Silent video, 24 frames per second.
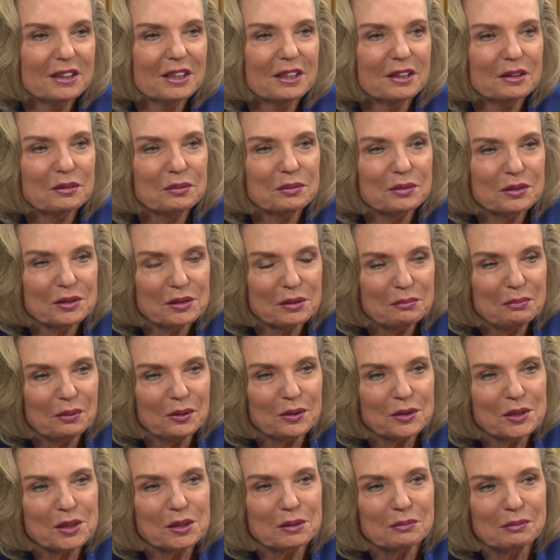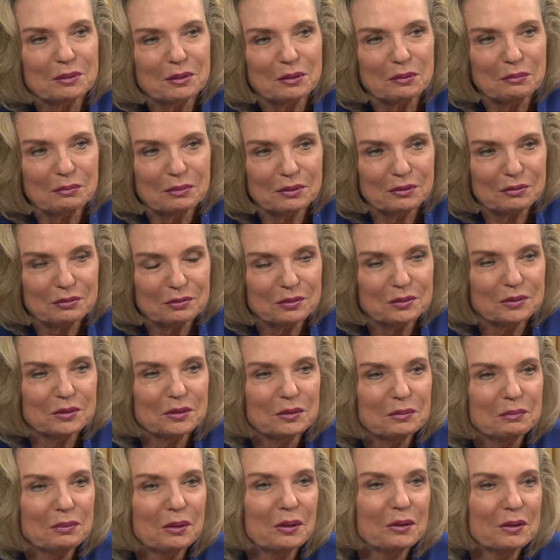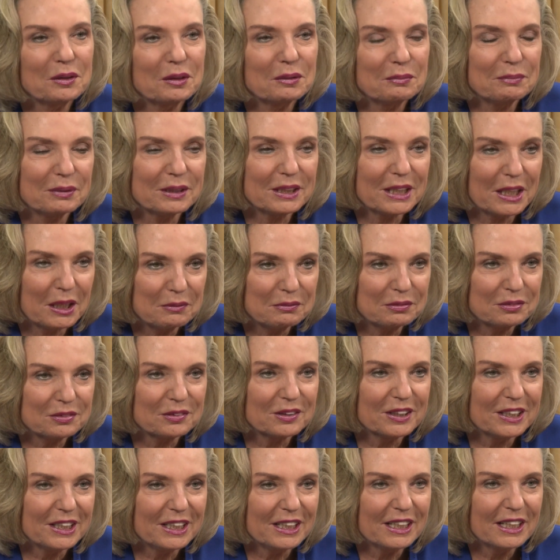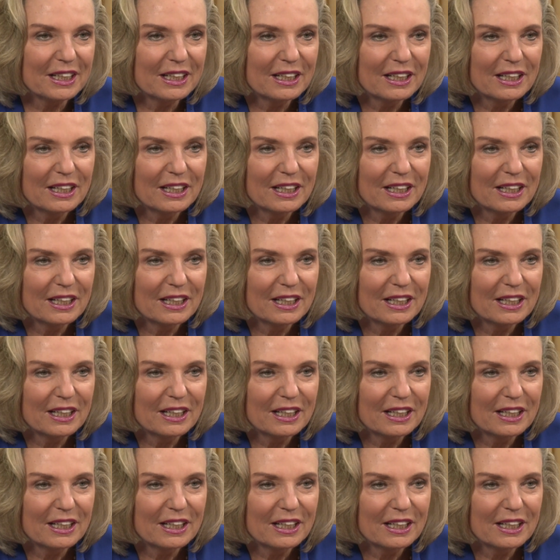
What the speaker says: It was impossible before Poland became free.